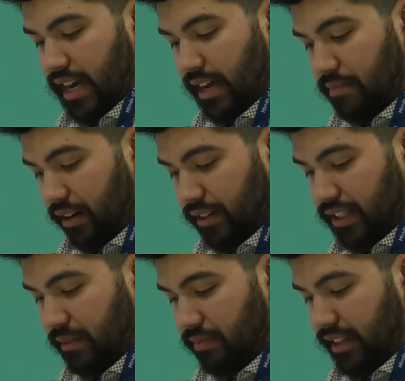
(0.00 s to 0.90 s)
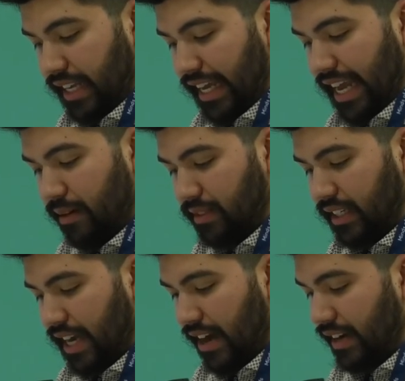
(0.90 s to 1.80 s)
In partnership with the
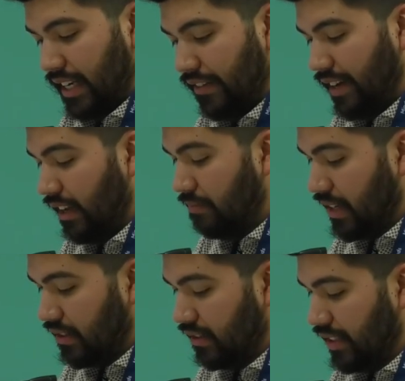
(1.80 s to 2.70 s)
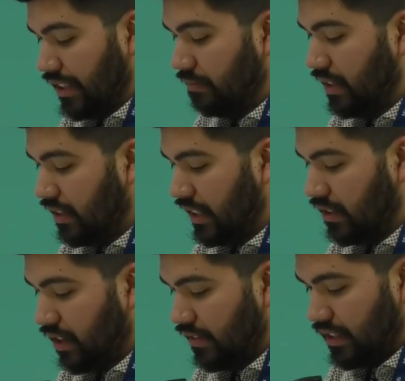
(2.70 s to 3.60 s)
Hamilton County Developmental Disability
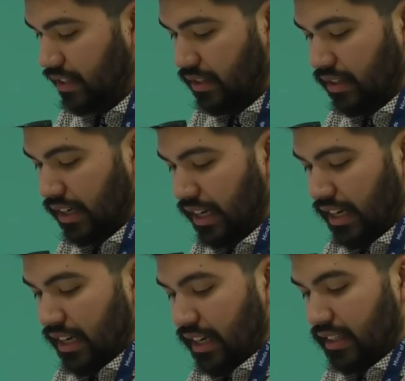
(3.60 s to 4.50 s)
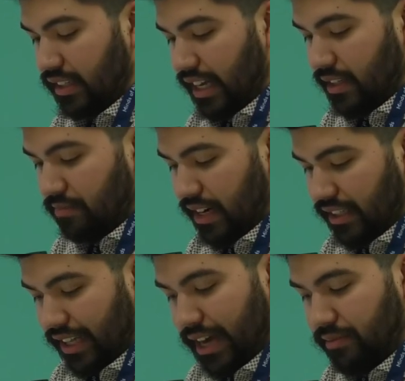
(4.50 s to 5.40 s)
Services, select
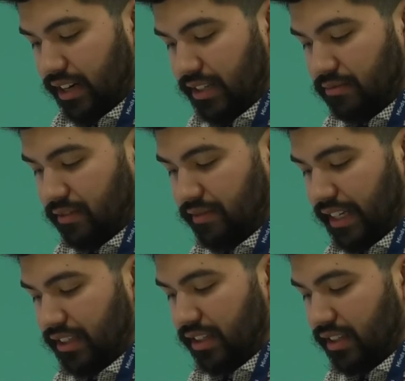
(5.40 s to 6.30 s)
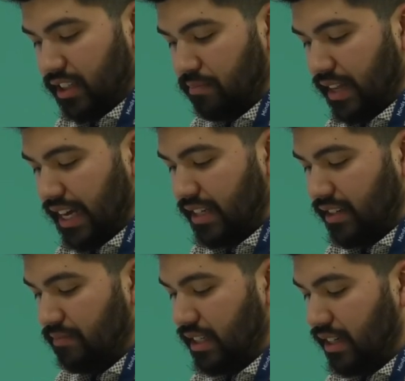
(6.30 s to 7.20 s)
branch libraries will feature displays
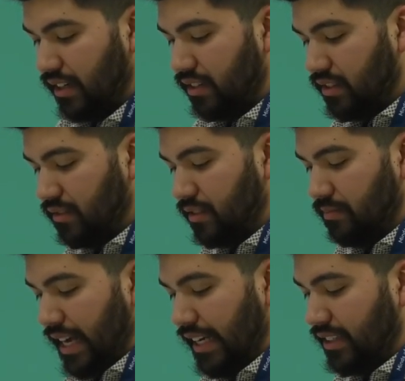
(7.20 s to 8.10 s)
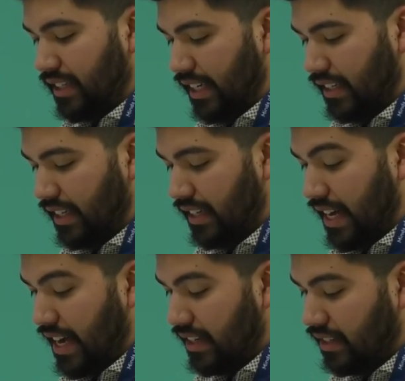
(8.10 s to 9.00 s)
of materials from
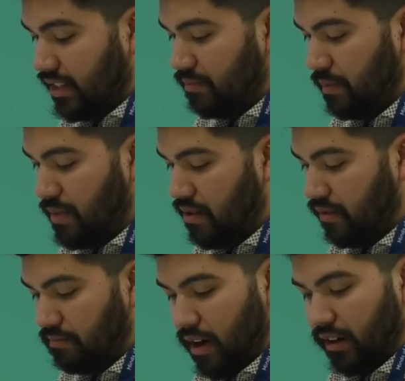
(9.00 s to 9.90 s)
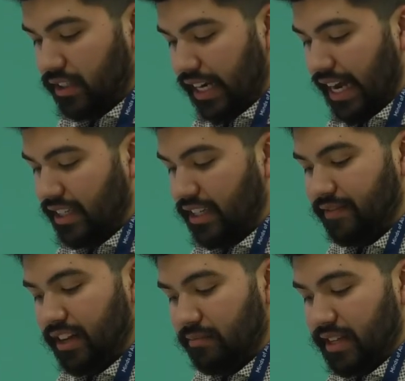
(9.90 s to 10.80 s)
HCDDS to promote March as
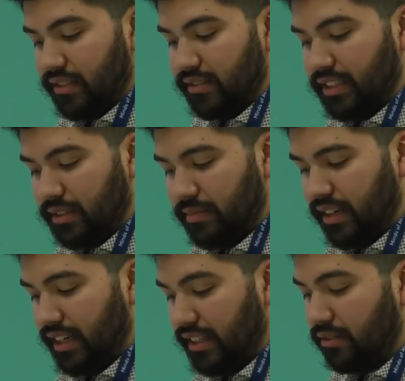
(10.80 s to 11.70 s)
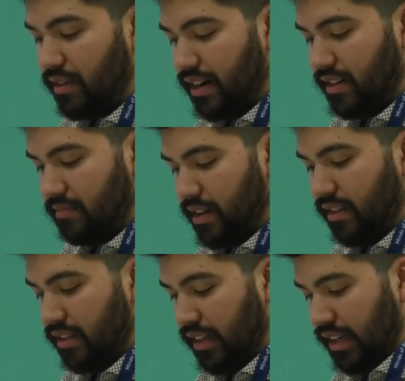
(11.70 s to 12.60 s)
Developmental Disabilities Awareness
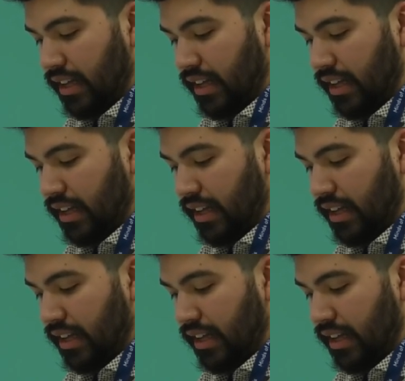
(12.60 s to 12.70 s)
Month.